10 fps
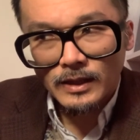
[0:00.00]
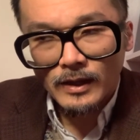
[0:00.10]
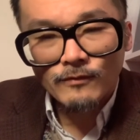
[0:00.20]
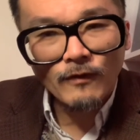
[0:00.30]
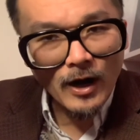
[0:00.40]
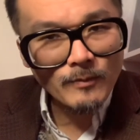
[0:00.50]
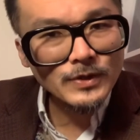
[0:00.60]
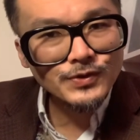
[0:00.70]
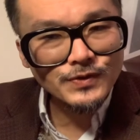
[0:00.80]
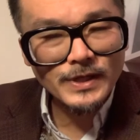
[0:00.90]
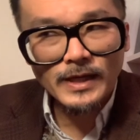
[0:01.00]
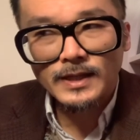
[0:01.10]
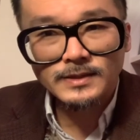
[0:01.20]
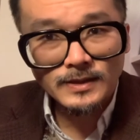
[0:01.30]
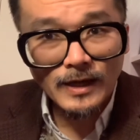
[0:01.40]
environments or
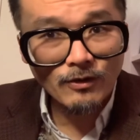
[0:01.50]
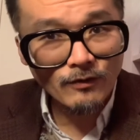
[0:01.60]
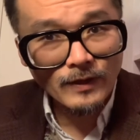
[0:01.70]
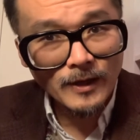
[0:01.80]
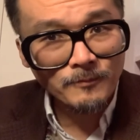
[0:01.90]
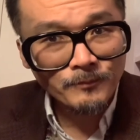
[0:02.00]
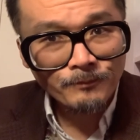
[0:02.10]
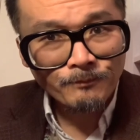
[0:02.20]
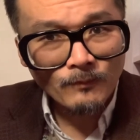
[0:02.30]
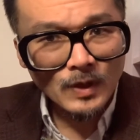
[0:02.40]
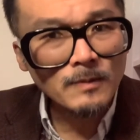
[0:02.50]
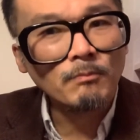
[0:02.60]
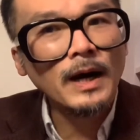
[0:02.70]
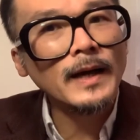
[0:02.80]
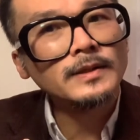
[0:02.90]
settings that are then
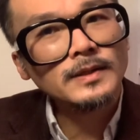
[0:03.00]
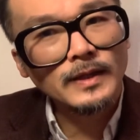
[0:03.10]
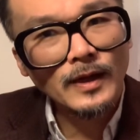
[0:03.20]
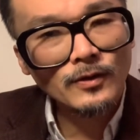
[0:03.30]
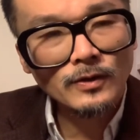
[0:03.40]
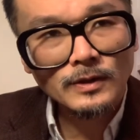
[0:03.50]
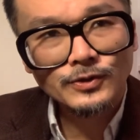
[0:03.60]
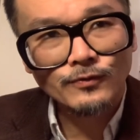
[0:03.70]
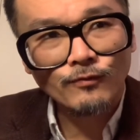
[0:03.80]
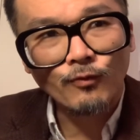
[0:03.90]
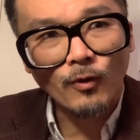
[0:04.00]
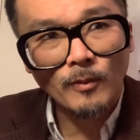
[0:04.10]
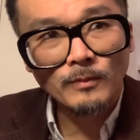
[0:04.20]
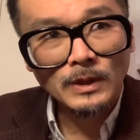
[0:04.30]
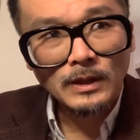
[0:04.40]
combined together to
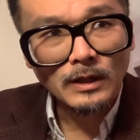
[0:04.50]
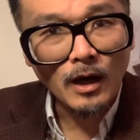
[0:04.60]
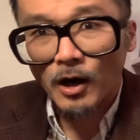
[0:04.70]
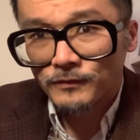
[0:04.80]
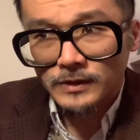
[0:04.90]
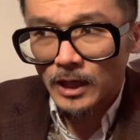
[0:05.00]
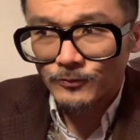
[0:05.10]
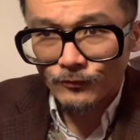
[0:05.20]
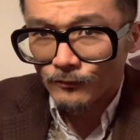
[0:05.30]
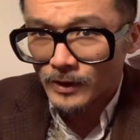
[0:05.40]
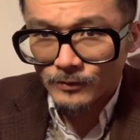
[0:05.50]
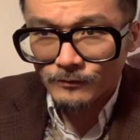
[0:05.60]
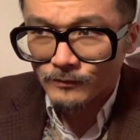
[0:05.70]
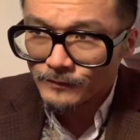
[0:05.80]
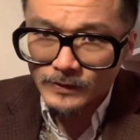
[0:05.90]
form oftentimes very
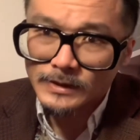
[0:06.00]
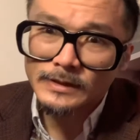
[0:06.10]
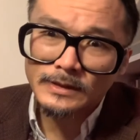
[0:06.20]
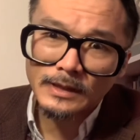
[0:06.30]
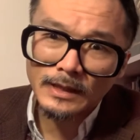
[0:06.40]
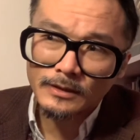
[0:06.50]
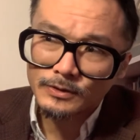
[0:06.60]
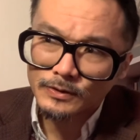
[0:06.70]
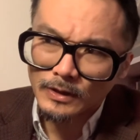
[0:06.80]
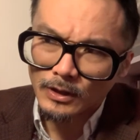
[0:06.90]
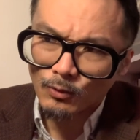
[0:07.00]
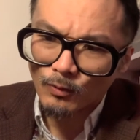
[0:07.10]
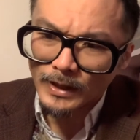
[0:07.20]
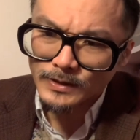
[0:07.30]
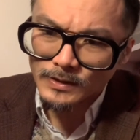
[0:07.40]
vivid and
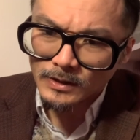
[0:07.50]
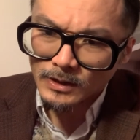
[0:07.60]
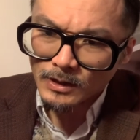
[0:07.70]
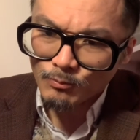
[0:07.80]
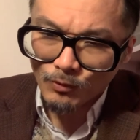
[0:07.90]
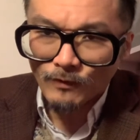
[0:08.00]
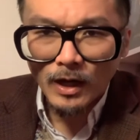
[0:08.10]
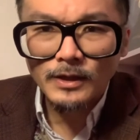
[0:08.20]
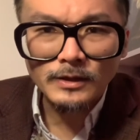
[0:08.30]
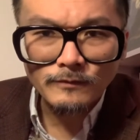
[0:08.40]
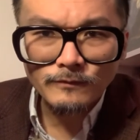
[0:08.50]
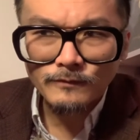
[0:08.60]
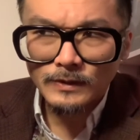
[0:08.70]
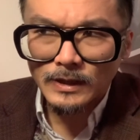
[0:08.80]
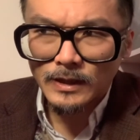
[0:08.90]
quite provocative
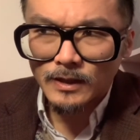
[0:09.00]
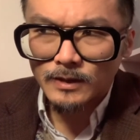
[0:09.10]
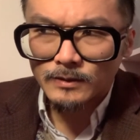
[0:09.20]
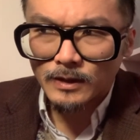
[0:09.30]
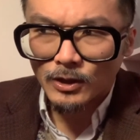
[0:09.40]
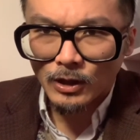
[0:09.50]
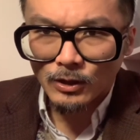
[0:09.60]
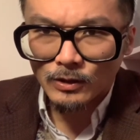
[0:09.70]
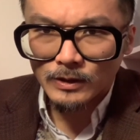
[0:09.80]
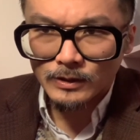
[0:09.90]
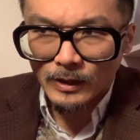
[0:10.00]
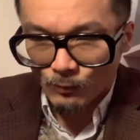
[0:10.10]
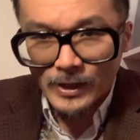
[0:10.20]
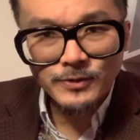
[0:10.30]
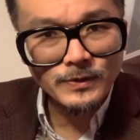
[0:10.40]

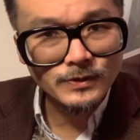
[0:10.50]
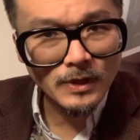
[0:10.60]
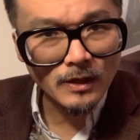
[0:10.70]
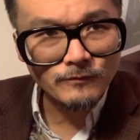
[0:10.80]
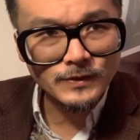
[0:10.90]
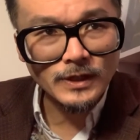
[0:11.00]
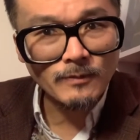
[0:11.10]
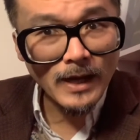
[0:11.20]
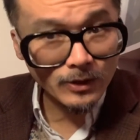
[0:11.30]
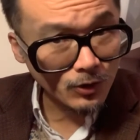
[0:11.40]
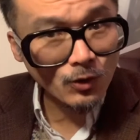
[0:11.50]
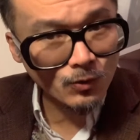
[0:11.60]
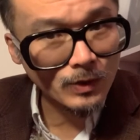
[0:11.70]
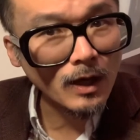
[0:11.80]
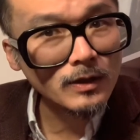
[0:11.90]
arrangements of cinematic
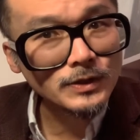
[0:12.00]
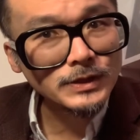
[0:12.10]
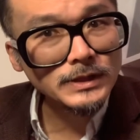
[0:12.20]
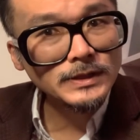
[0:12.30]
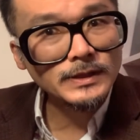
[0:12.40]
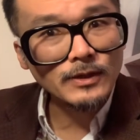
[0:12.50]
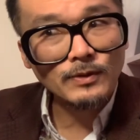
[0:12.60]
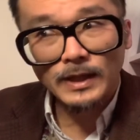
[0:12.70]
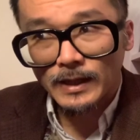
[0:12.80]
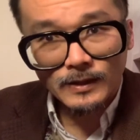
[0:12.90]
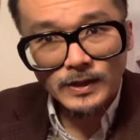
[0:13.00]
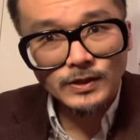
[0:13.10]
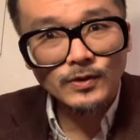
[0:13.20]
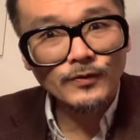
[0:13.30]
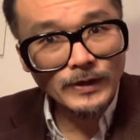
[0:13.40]
chronology, etc. Again, this
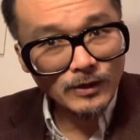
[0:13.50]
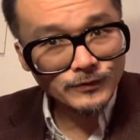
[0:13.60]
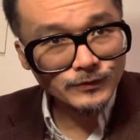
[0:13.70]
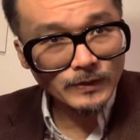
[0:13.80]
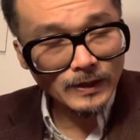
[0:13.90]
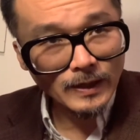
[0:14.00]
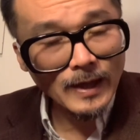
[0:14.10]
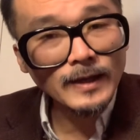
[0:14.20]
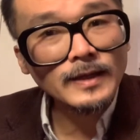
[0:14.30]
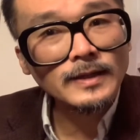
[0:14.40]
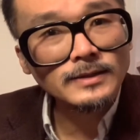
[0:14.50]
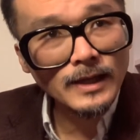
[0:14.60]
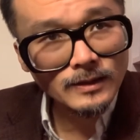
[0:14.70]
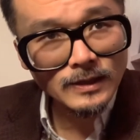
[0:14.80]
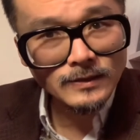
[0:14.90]
is all down to, I think, editing
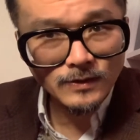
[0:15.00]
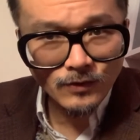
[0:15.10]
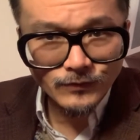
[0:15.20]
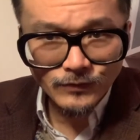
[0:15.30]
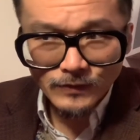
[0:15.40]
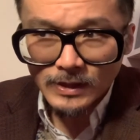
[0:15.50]
techniques and also